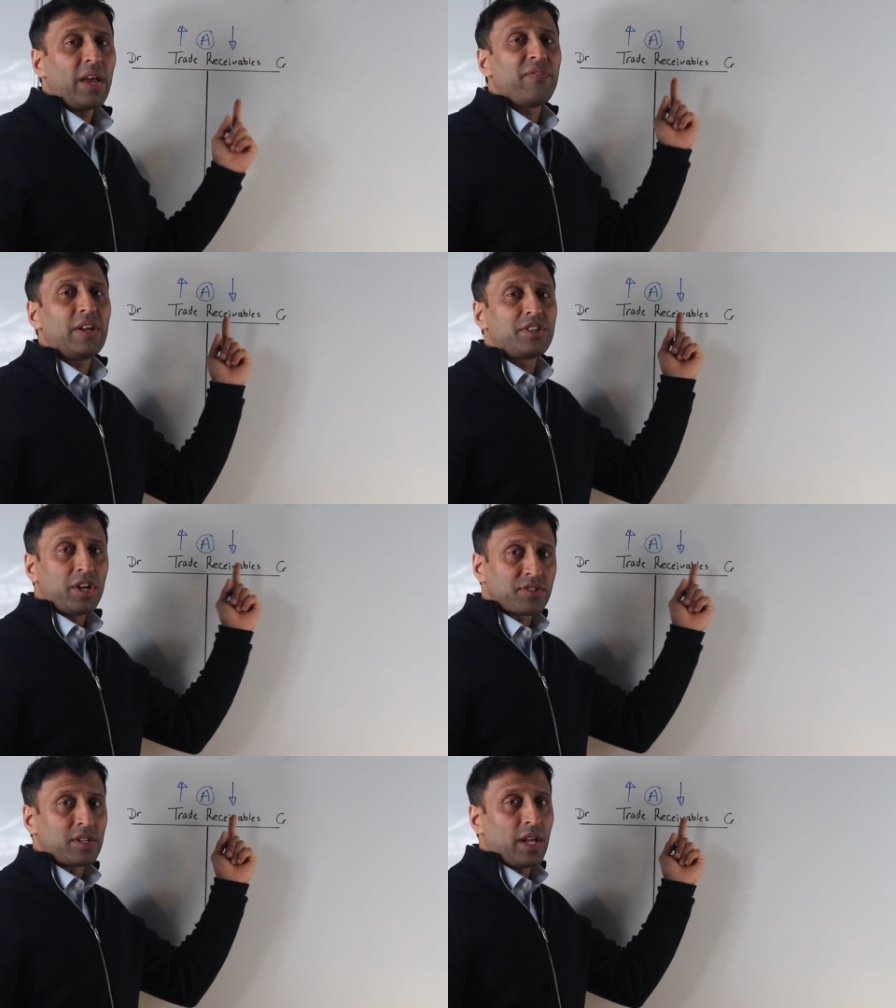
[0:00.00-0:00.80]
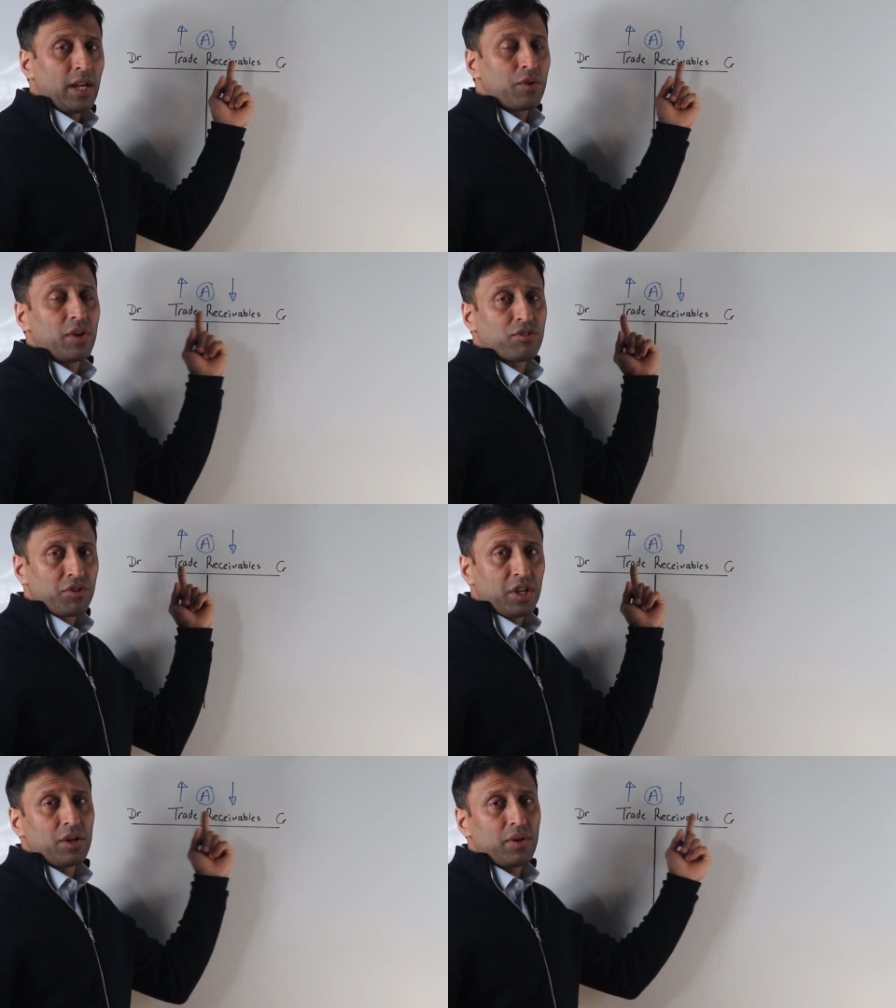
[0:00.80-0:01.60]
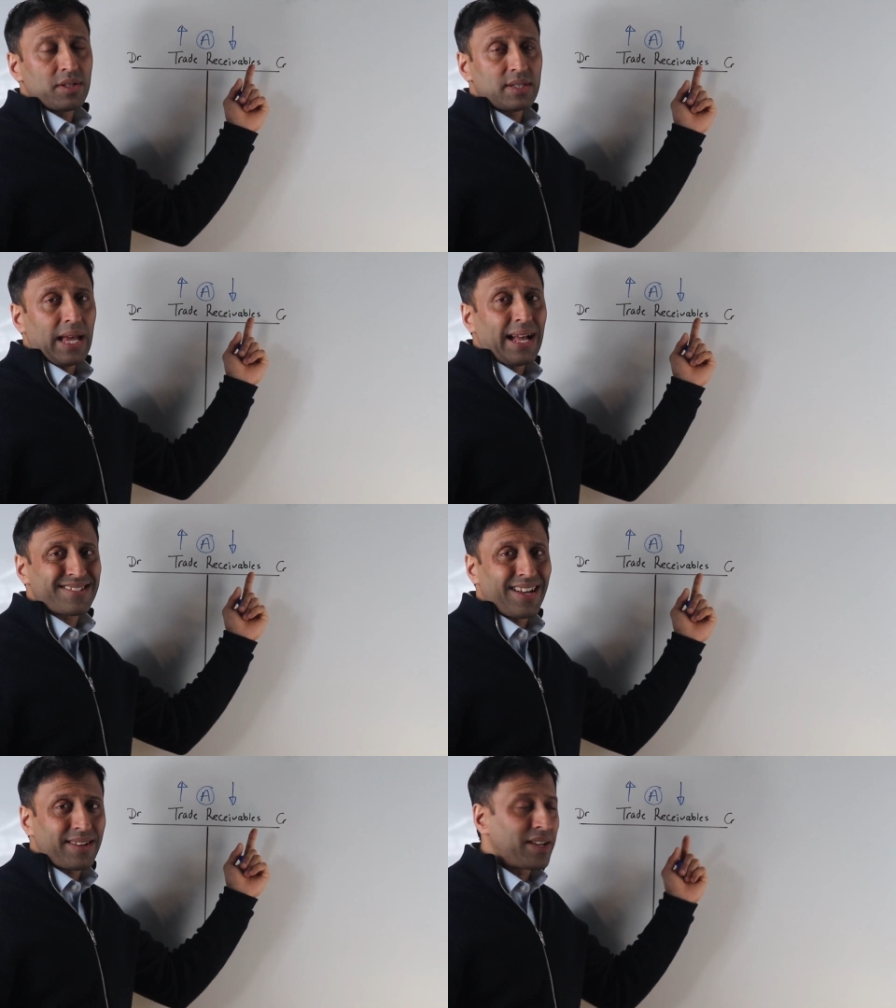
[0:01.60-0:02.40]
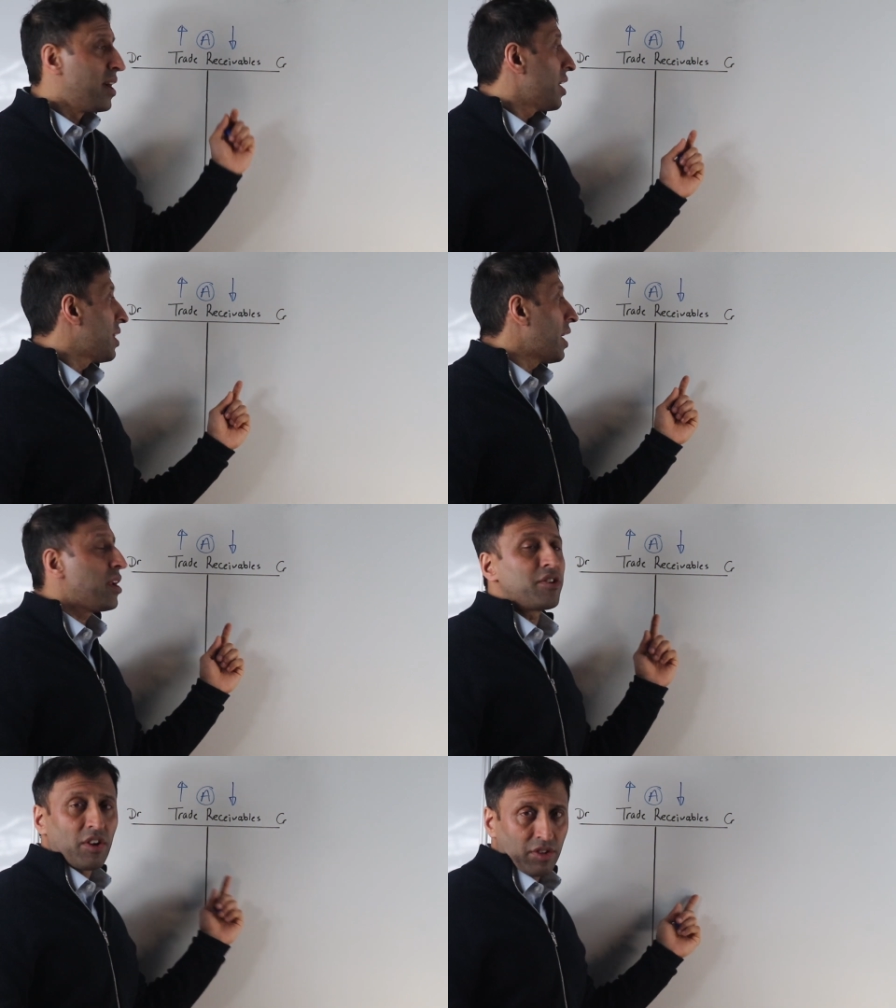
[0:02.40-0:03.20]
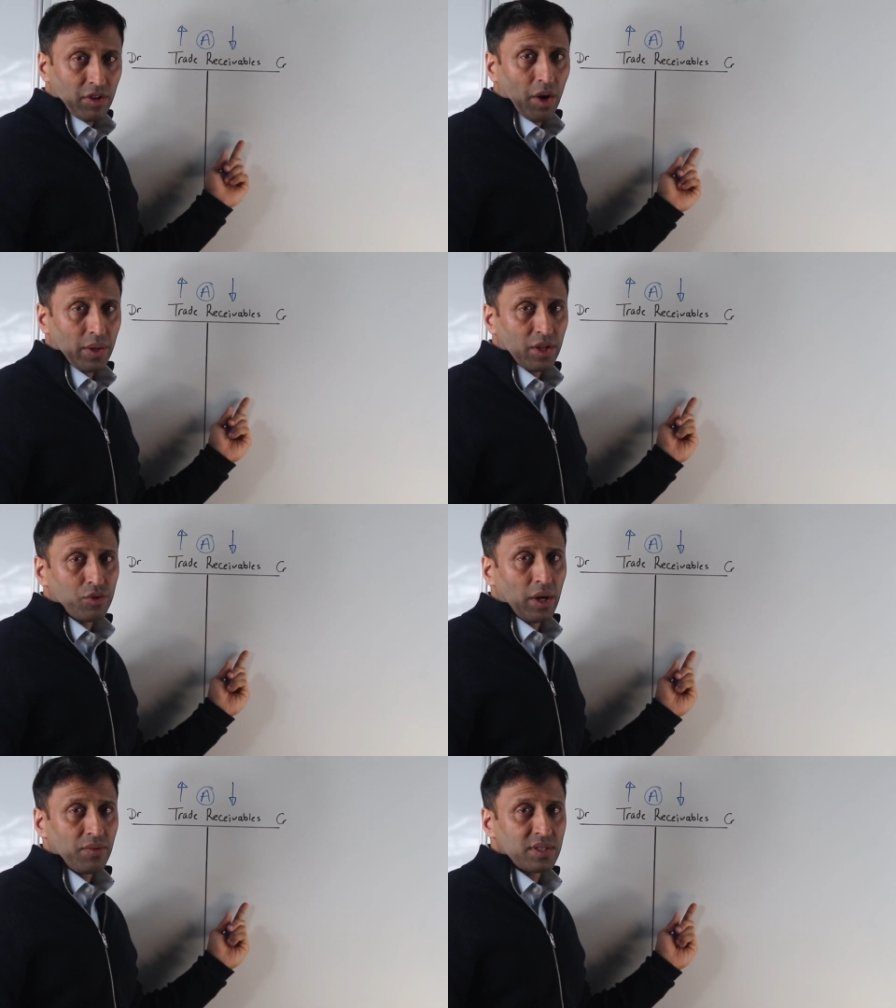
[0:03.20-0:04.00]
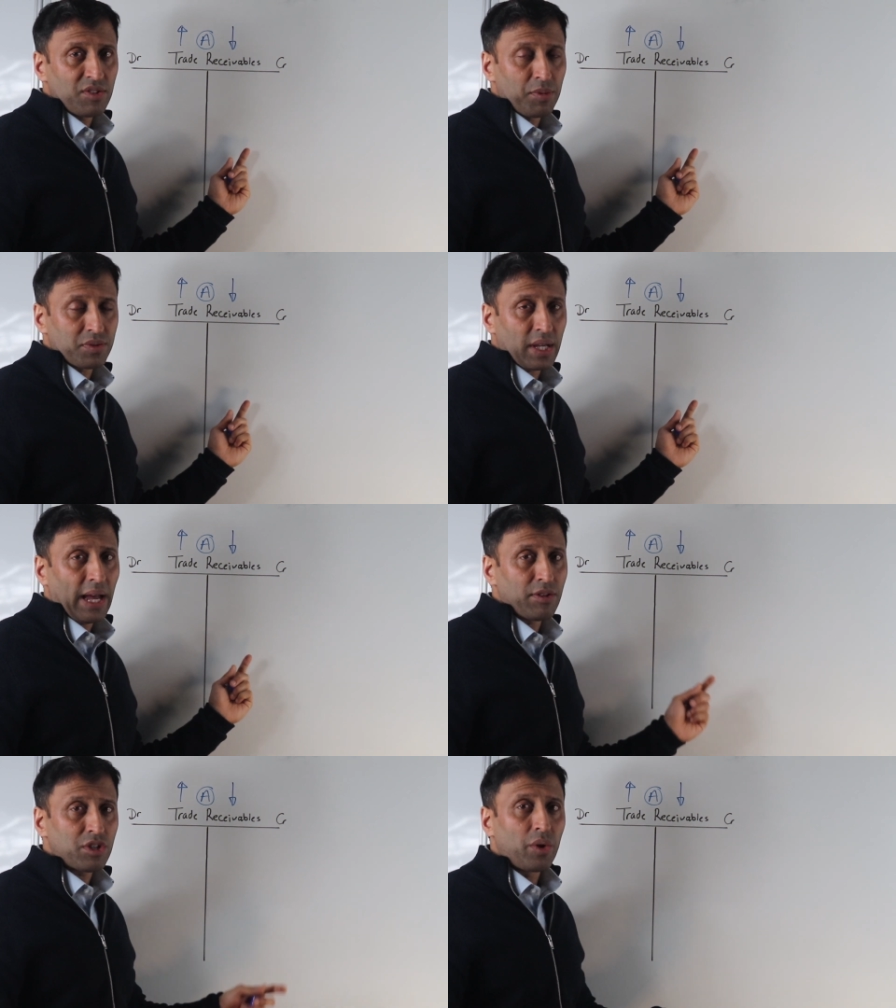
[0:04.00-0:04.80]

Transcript: If it doesn't increase or decrease the asset, then it doesn't go in the trade receivables account.